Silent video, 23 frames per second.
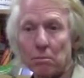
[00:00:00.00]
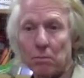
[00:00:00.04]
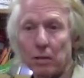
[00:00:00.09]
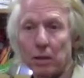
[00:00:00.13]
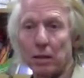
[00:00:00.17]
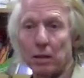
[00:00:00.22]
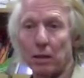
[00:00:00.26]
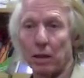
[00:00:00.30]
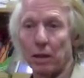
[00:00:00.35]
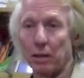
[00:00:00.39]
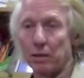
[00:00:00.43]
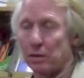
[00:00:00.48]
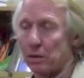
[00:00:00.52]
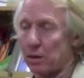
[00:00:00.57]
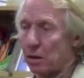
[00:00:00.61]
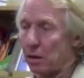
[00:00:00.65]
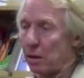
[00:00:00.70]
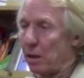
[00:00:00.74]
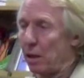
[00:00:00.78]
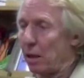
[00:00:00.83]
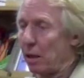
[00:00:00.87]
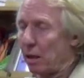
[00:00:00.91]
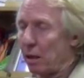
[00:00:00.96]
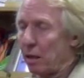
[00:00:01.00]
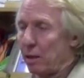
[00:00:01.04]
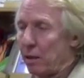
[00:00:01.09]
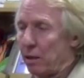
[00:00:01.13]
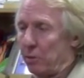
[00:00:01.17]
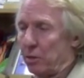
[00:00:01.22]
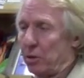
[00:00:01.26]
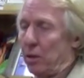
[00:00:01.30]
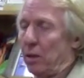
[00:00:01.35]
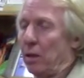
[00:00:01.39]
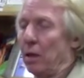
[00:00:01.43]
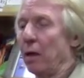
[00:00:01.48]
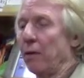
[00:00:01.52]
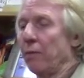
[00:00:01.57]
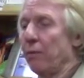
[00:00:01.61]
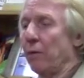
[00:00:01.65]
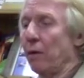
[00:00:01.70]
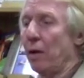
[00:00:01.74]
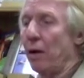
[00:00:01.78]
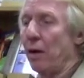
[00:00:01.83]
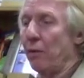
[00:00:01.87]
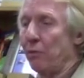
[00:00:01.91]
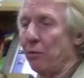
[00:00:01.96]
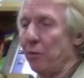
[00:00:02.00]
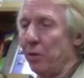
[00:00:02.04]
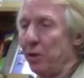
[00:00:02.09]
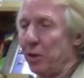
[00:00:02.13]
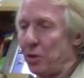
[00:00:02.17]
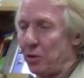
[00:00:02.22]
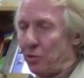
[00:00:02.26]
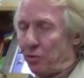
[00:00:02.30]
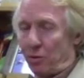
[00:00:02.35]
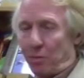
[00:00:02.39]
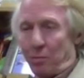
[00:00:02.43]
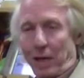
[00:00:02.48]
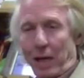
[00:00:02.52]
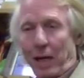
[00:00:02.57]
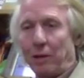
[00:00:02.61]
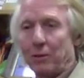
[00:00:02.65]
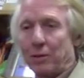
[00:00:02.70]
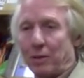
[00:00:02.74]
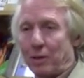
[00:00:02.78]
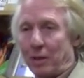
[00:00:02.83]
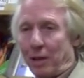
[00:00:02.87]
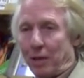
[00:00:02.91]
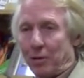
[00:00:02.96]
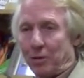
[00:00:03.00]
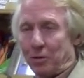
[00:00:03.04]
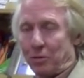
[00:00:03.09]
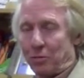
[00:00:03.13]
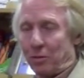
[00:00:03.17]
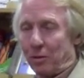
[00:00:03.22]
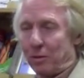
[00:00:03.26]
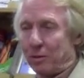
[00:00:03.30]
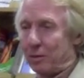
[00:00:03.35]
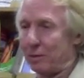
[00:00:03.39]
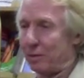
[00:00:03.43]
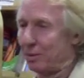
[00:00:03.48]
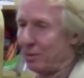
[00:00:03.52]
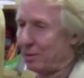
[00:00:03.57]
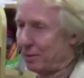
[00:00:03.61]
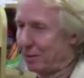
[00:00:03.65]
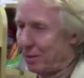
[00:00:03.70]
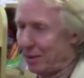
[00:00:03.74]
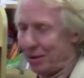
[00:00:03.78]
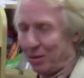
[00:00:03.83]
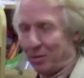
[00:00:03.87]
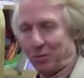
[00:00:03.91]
because clearly there was enough leverage from outside sources,